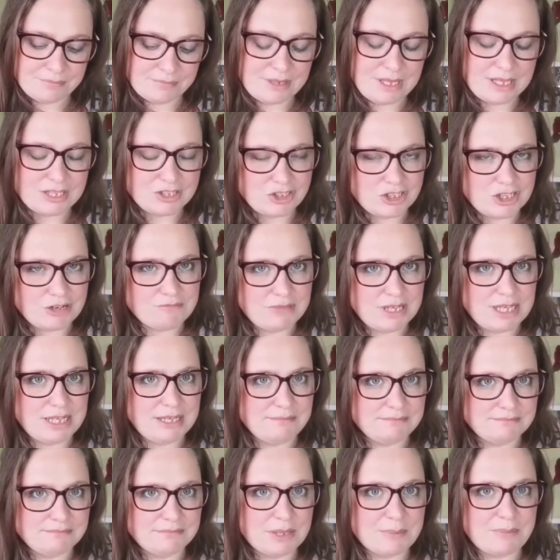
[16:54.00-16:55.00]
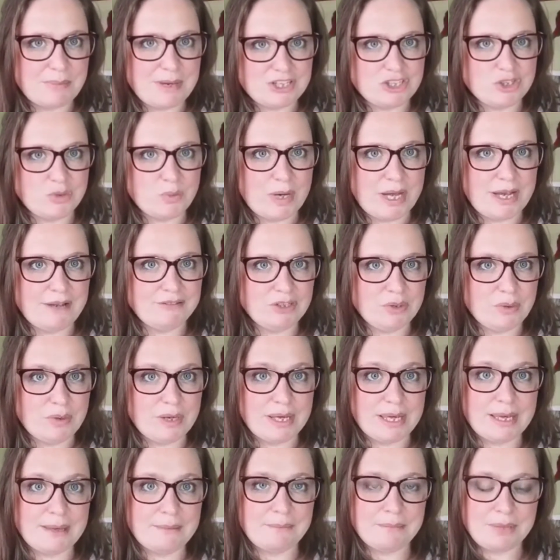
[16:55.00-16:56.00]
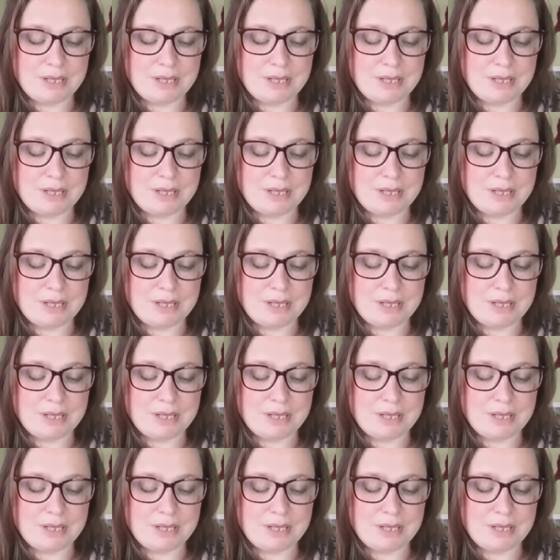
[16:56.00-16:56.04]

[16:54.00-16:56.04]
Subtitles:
That's generally the best way of doing it.